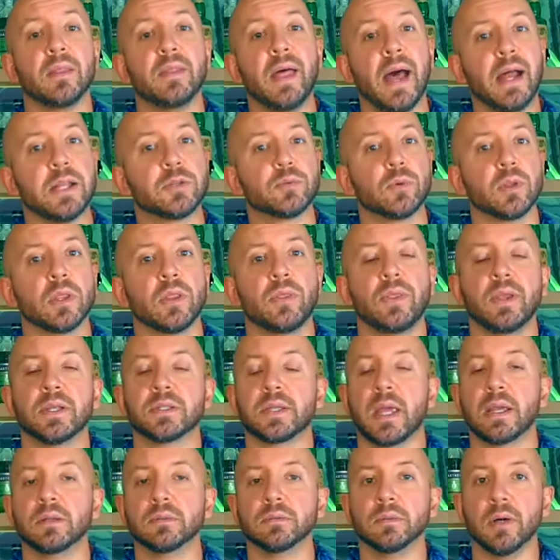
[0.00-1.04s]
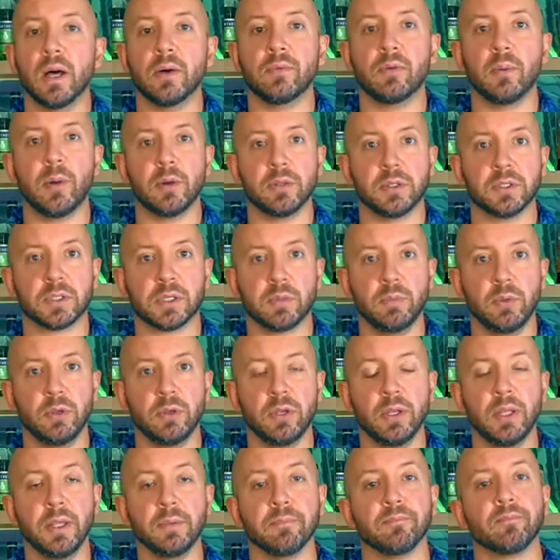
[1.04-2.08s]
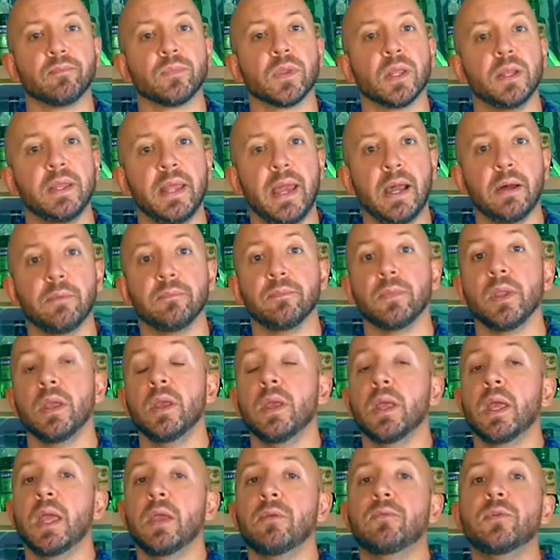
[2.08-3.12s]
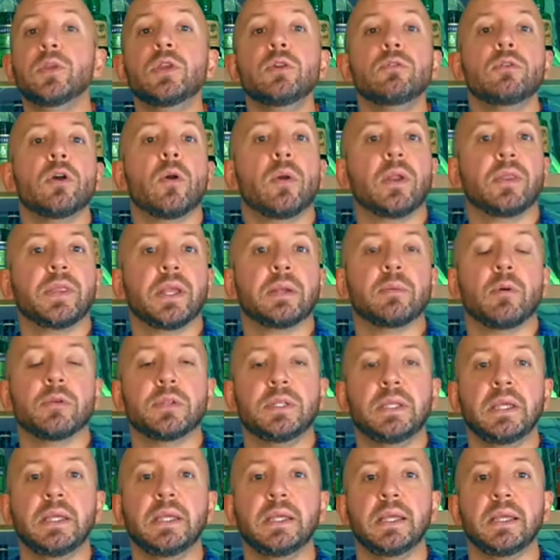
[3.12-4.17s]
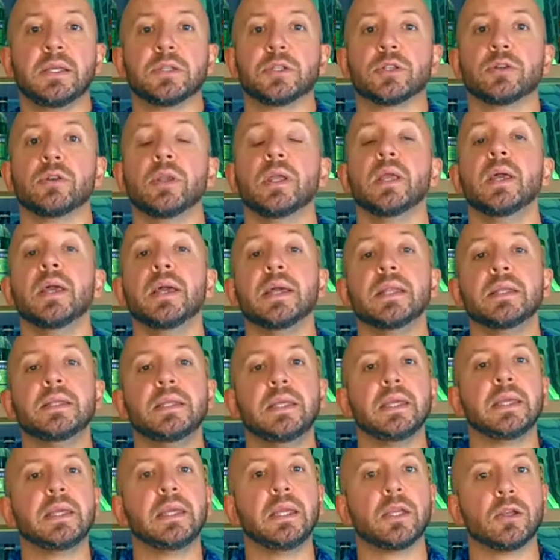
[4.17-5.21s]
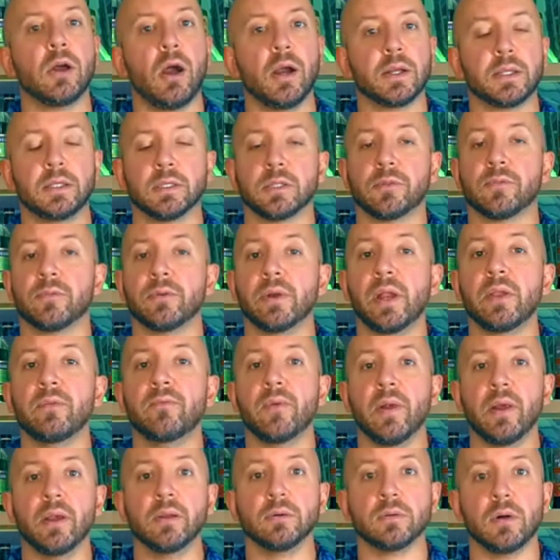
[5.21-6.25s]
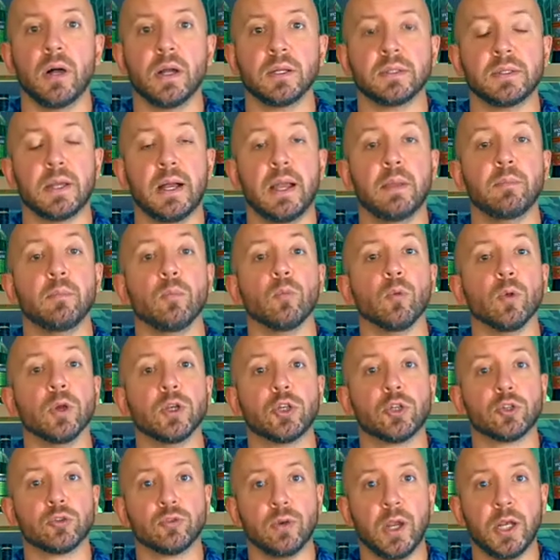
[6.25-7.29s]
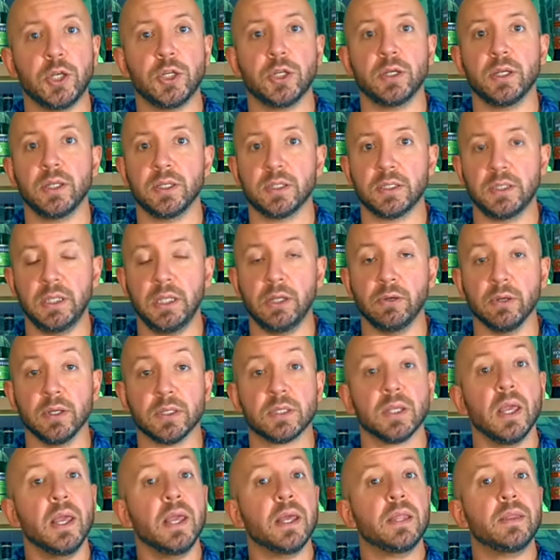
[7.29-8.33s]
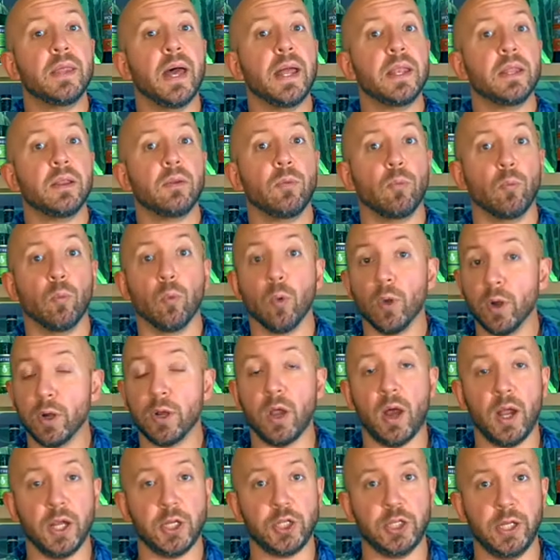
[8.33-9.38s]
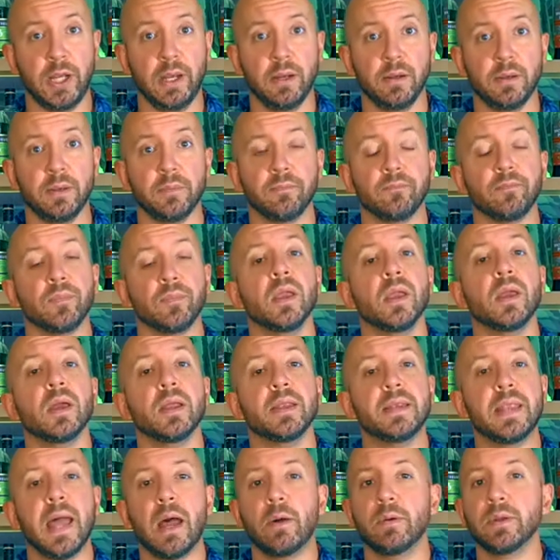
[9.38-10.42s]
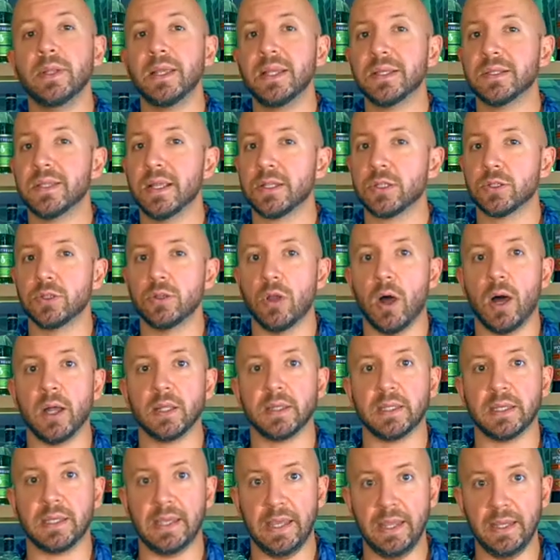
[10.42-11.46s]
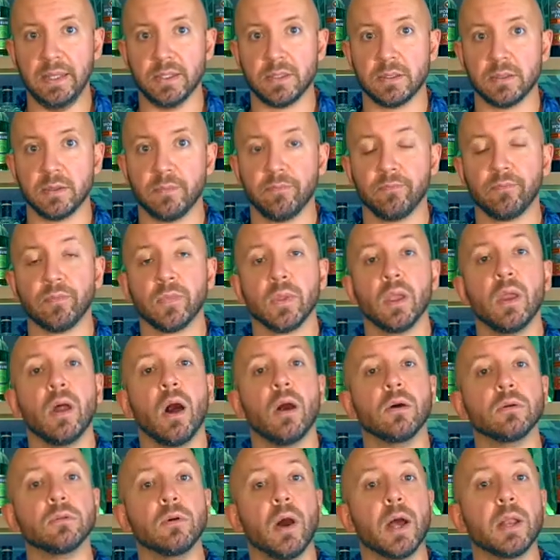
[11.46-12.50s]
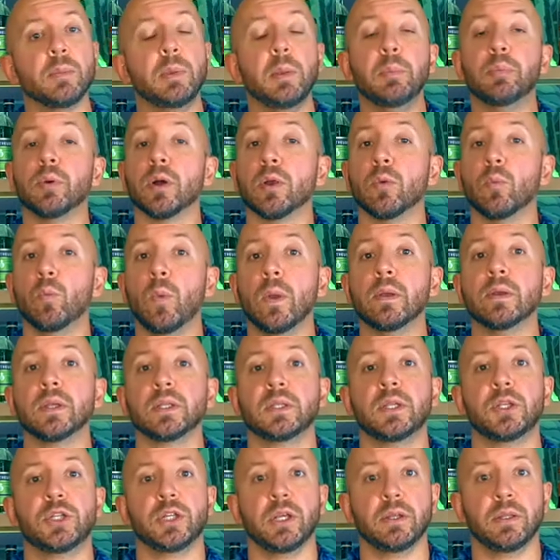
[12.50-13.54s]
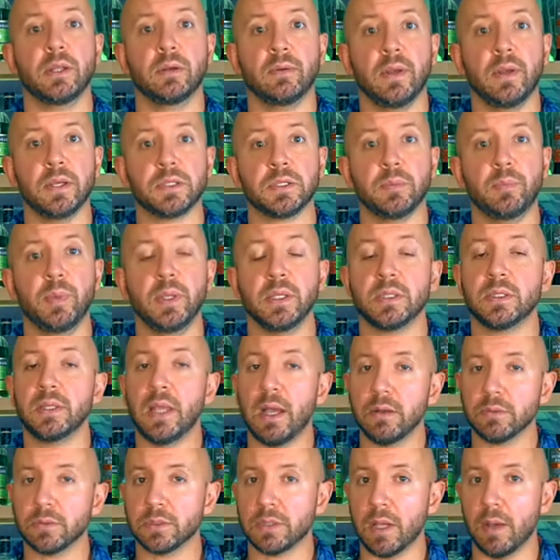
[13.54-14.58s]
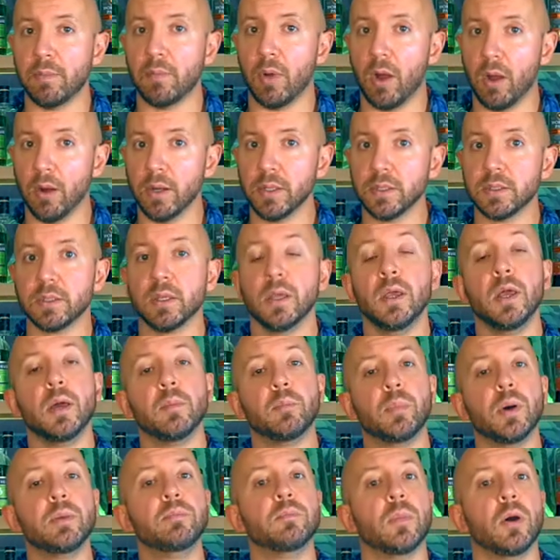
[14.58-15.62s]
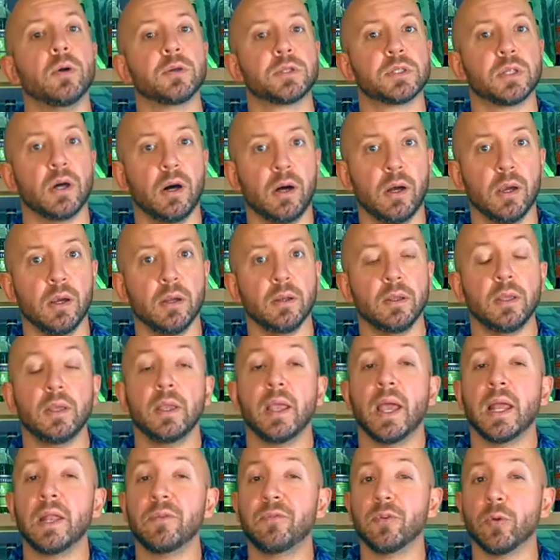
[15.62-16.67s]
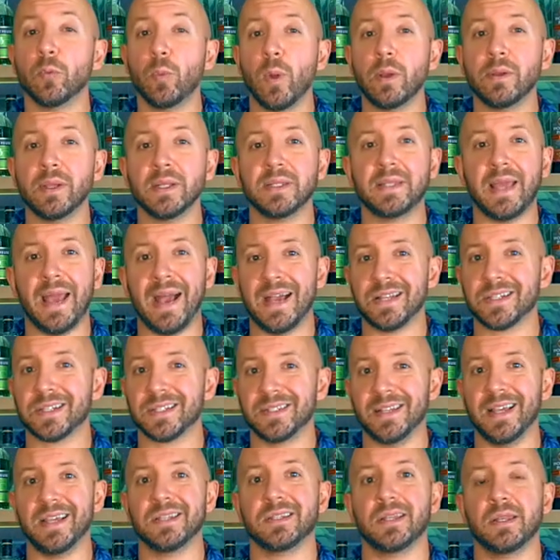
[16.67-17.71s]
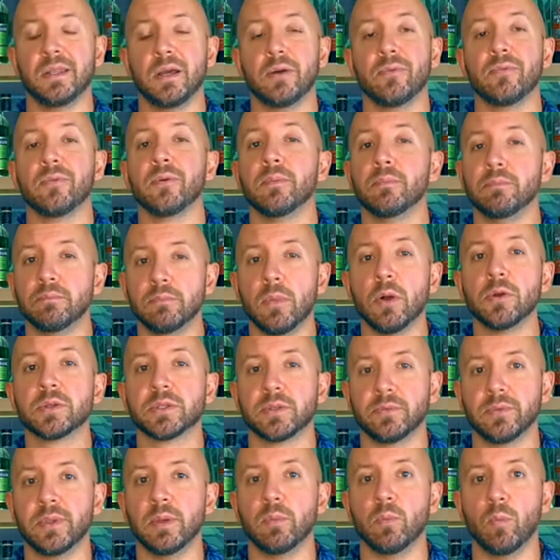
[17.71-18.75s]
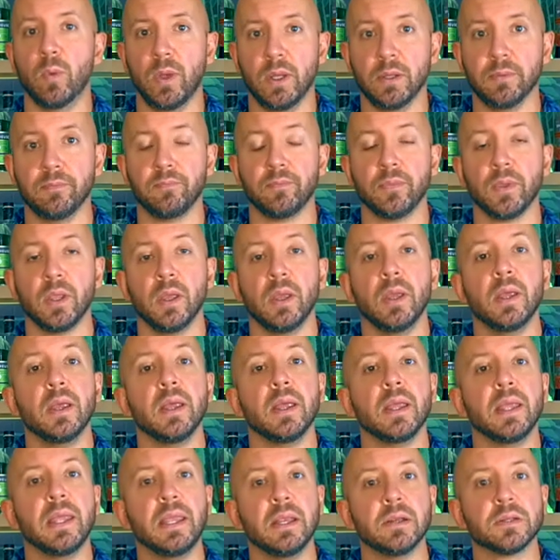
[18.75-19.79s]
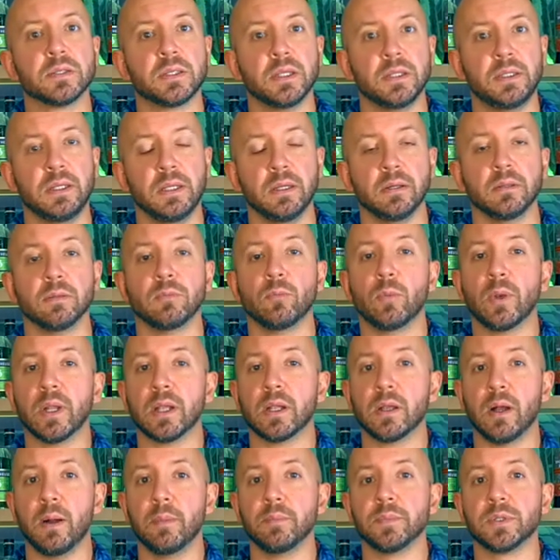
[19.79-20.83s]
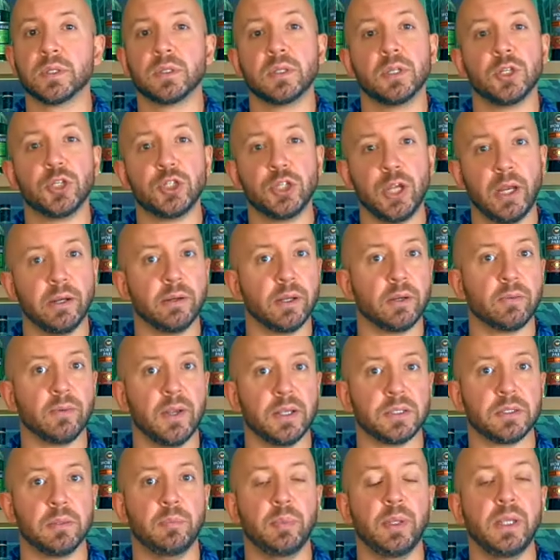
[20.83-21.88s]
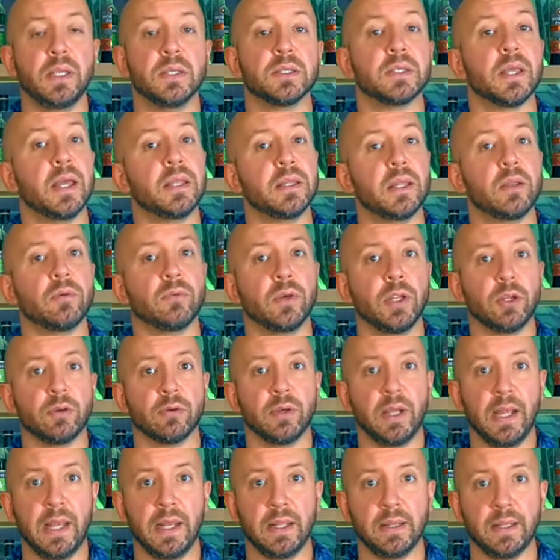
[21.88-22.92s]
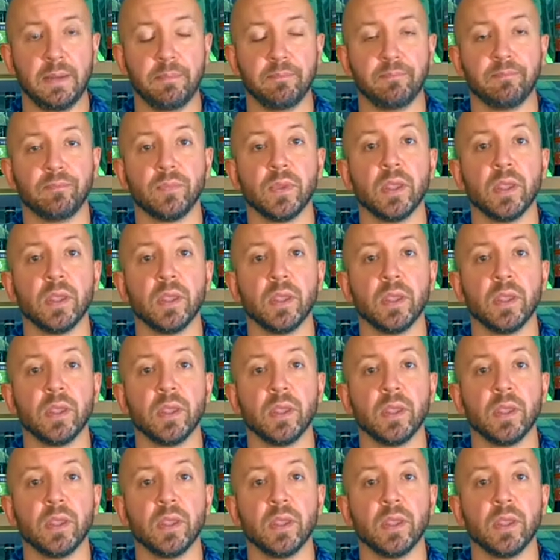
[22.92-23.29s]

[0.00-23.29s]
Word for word: That's one of the things I love about this community. Now, if you know anything about tiki history, tiki cocktails for a very long time were treasured secrets that were not shared. Nowadays, that's not the case. A lot of people are willing to share their recipes. Now, some aren't, but most are. And if you're willing to ask nice enough, most of them will. Here's the deal when it comes to sharing recipes and then recreating them.